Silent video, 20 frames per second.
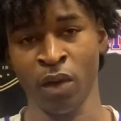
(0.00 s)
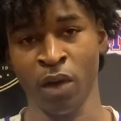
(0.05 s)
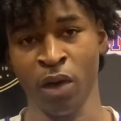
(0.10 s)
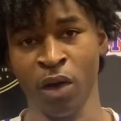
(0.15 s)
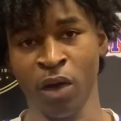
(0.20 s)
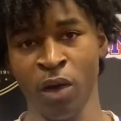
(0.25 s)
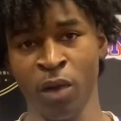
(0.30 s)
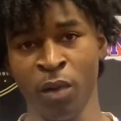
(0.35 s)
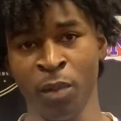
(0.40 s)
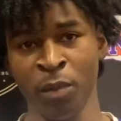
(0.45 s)

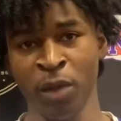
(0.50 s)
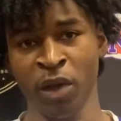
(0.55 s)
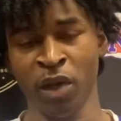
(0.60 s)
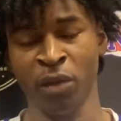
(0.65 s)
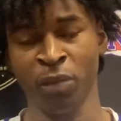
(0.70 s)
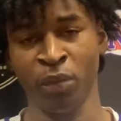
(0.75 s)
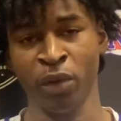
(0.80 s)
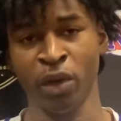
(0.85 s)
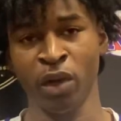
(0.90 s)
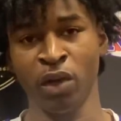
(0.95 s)
I'm getting
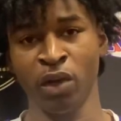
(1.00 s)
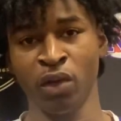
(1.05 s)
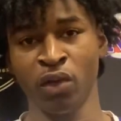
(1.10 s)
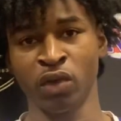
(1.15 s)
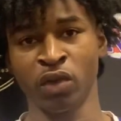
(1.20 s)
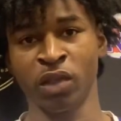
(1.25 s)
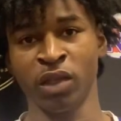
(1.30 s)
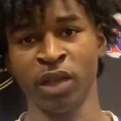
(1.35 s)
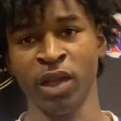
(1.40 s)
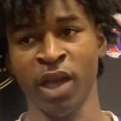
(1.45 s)
pretty used
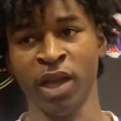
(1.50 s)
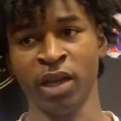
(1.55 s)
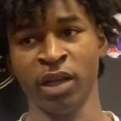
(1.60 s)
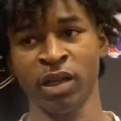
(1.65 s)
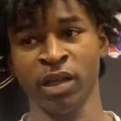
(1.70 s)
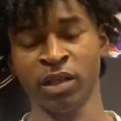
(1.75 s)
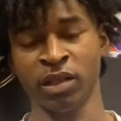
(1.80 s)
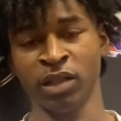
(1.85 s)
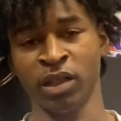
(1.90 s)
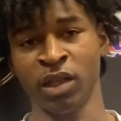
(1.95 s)
to
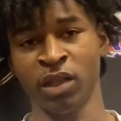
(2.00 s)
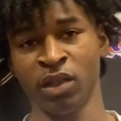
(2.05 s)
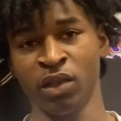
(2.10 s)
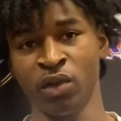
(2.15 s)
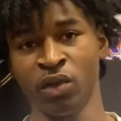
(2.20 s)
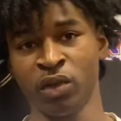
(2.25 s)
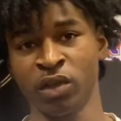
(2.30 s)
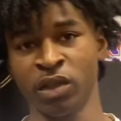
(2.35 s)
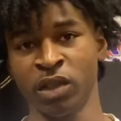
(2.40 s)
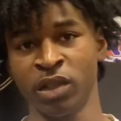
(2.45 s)
Natchitoches, getting
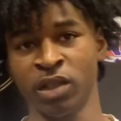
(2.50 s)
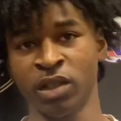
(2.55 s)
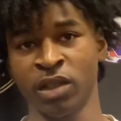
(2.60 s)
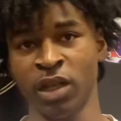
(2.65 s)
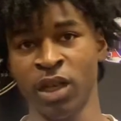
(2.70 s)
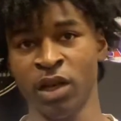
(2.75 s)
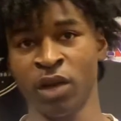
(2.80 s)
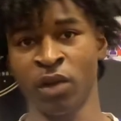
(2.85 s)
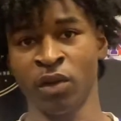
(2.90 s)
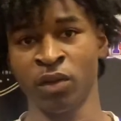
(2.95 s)
used to the
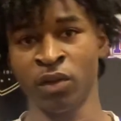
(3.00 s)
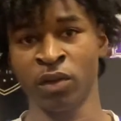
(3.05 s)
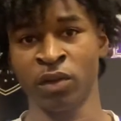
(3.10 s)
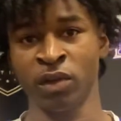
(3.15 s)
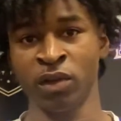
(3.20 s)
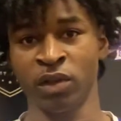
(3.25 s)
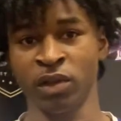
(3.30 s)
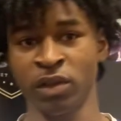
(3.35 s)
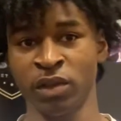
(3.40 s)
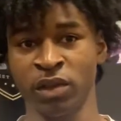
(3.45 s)
town,
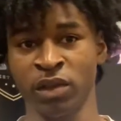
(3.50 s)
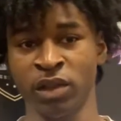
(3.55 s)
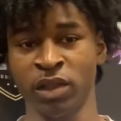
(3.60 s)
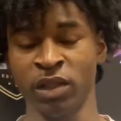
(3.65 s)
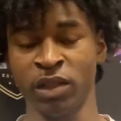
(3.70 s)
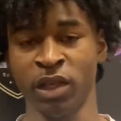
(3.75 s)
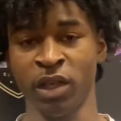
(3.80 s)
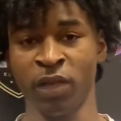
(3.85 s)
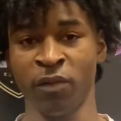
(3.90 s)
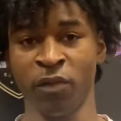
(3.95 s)
just
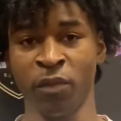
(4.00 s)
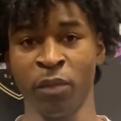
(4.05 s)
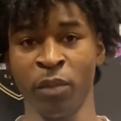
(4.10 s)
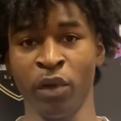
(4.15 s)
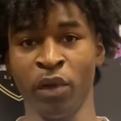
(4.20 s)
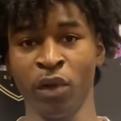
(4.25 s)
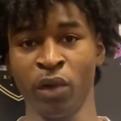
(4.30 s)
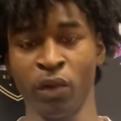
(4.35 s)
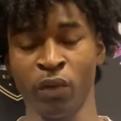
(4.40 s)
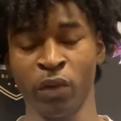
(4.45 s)
getting
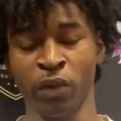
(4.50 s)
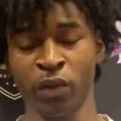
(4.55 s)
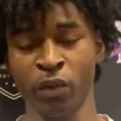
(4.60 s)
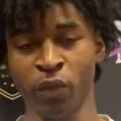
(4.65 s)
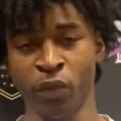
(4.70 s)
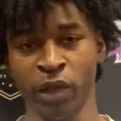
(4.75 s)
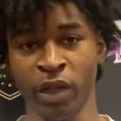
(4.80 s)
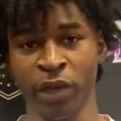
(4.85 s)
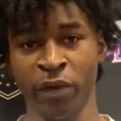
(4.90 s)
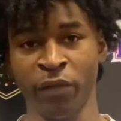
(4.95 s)
familiar
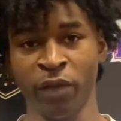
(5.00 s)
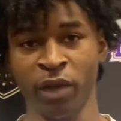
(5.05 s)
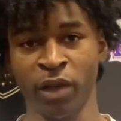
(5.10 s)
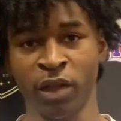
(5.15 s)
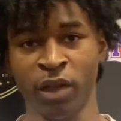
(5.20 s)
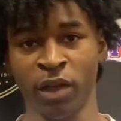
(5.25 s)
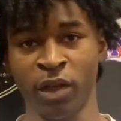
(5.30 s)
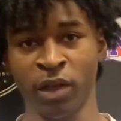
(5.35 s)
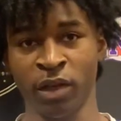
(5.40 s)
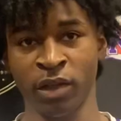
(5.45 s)
with
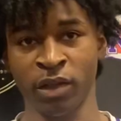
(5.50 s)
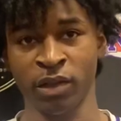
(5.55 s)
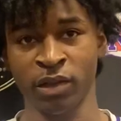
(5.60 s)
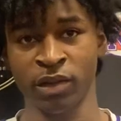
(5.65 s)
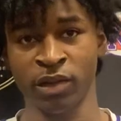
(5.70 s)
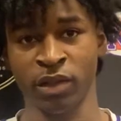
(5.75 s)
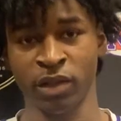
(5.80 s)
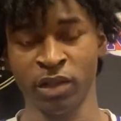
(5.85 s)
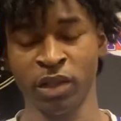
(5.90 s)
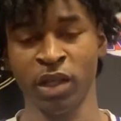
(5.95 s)
everything.
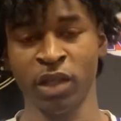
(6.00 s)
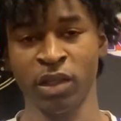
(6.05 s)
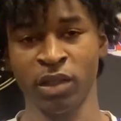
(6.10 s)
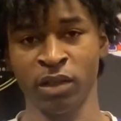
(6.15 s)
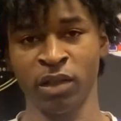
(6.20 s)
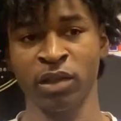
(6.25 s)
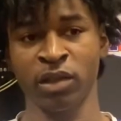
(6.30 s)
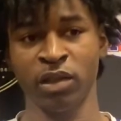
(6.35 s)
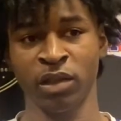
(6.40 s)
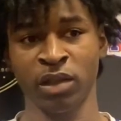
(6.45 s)
It's getting
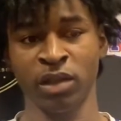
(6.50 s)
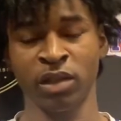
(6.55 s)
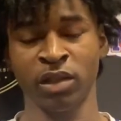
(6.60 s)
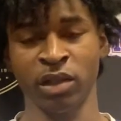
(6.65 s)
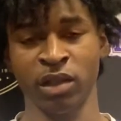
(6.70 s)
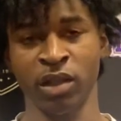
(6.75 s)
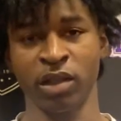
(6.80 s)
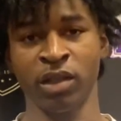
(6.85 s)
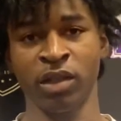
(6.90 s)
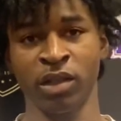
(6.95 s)

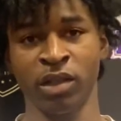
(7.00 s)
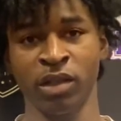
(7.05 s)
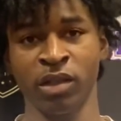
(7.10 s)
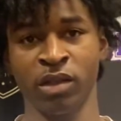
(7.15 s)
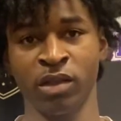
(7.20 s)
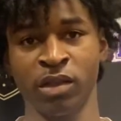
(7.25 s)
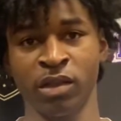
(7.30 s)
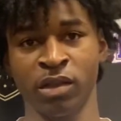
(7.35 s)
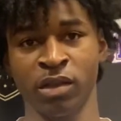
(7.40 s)
good.